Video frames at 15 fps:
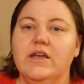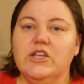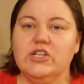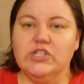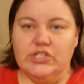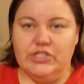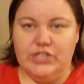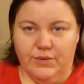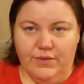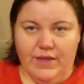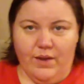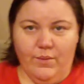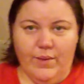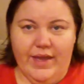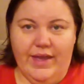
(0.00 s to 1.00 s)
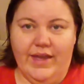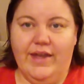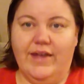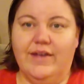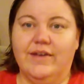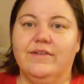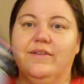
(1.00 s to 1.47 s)
so that
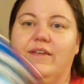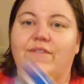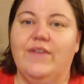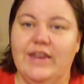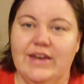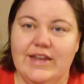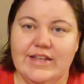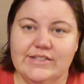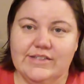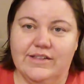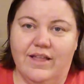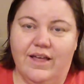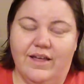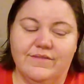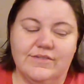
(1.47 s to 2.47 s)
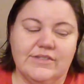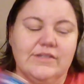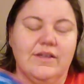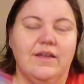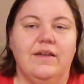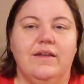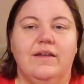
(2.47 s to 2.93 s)
way if he needs gloves,
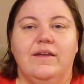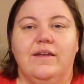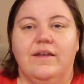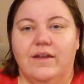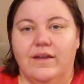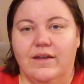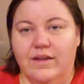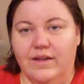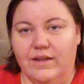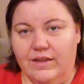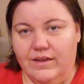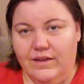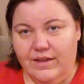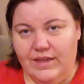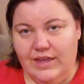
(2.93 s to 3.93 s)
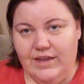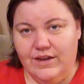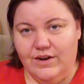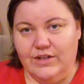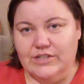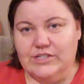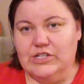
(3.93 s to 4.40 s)
he can
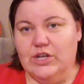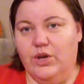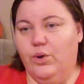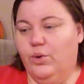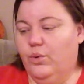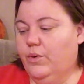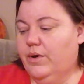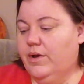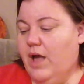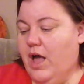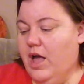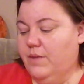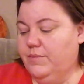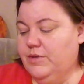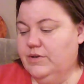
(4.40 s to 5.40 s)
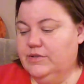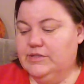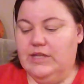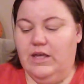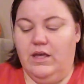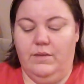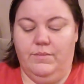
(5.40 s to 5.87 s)
also use
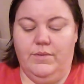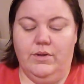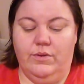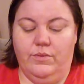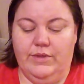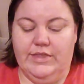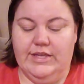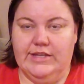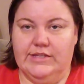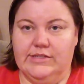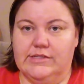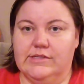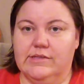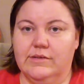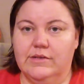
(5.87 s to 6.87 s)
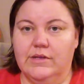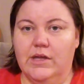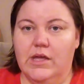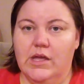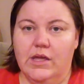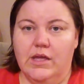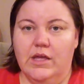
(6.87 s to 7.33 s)
them, with his
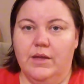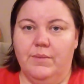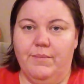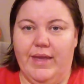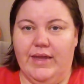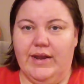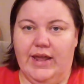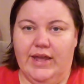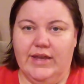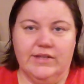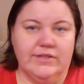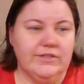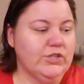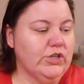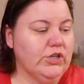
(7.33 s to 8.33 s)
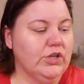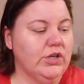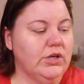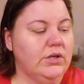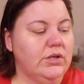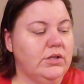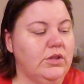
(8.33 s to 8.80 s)
man hands are
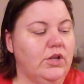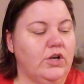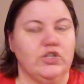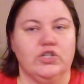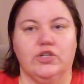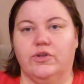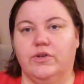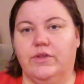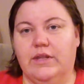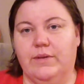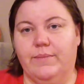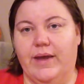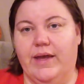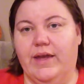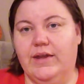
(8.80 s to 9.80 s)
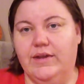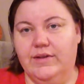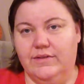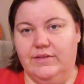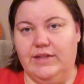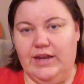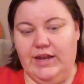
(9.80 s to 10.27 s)
larger than my
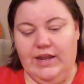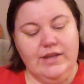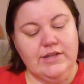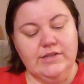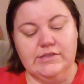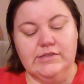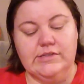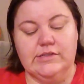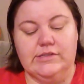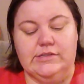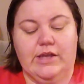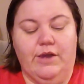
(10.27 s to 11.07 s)
lady hands. So